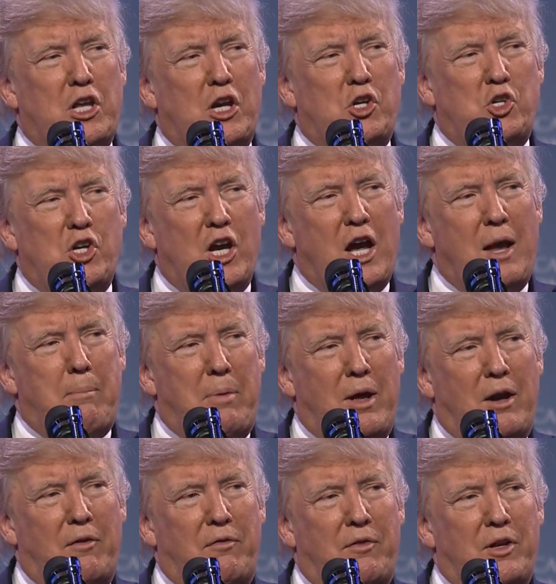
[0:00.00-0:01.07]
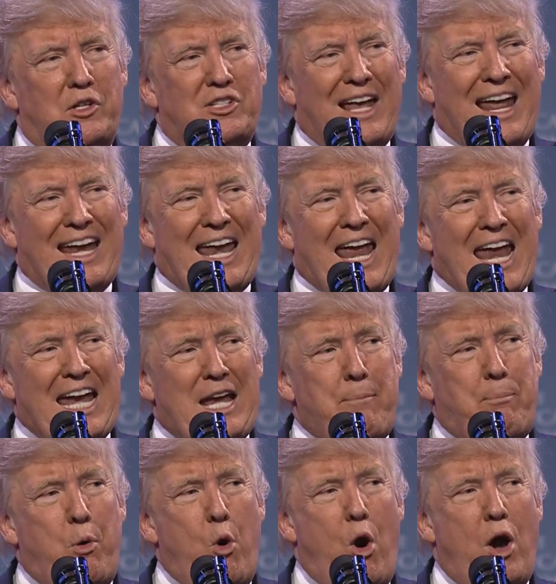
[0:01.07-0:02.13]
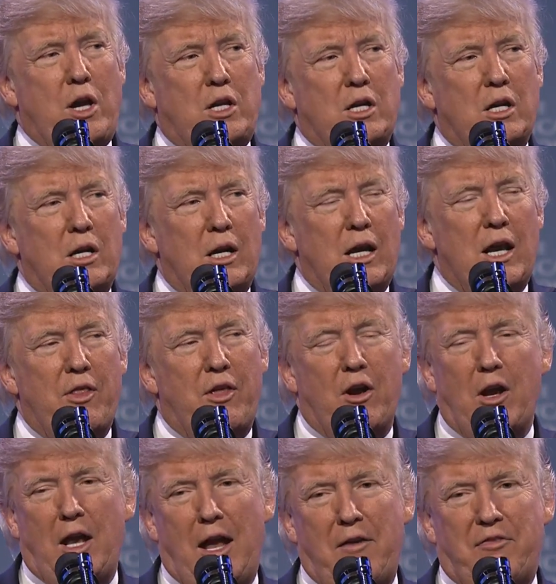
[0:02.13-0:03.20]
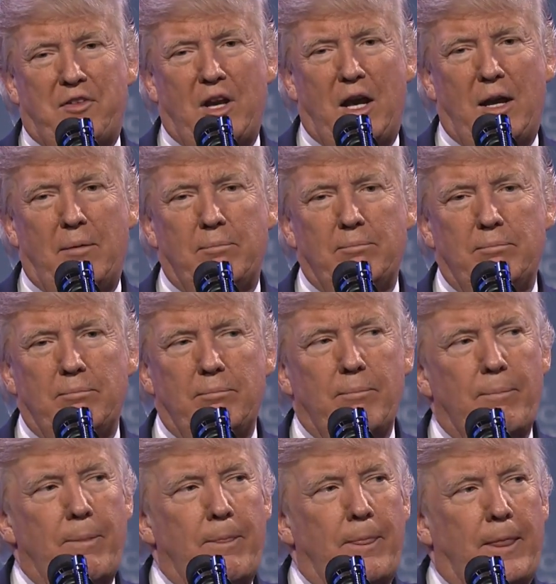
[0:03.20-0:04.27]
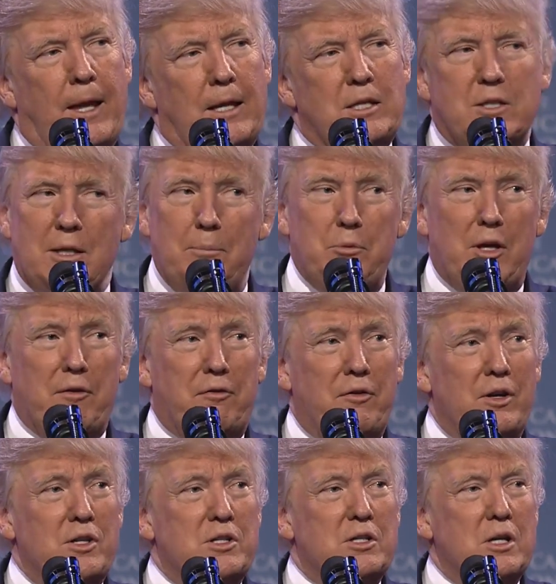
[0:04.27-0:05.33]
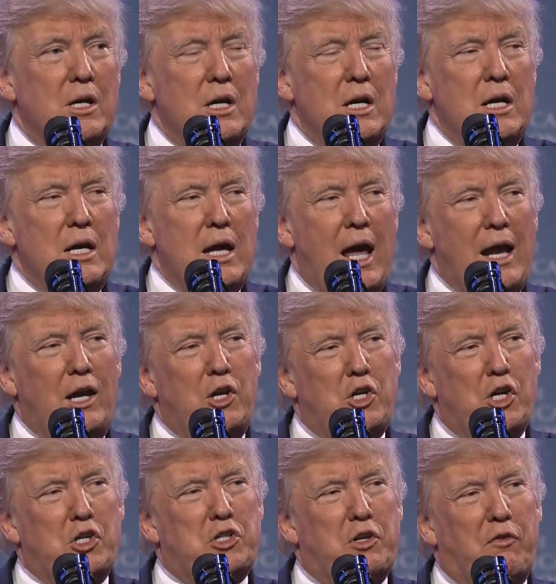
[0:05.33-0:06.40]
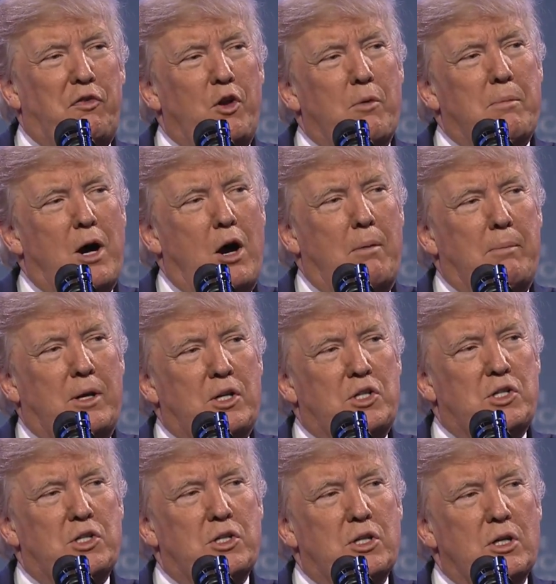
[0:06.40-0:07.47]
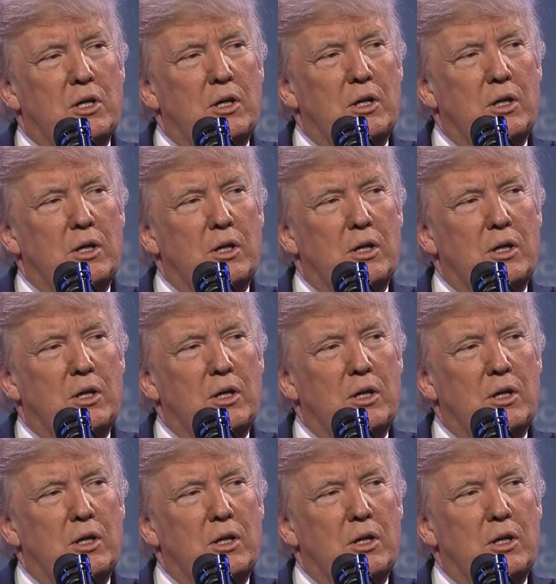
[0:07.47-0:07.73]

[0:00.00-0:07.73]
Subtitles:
their GI benefits at any point in their lifetime. Some difference. And in just a few moments,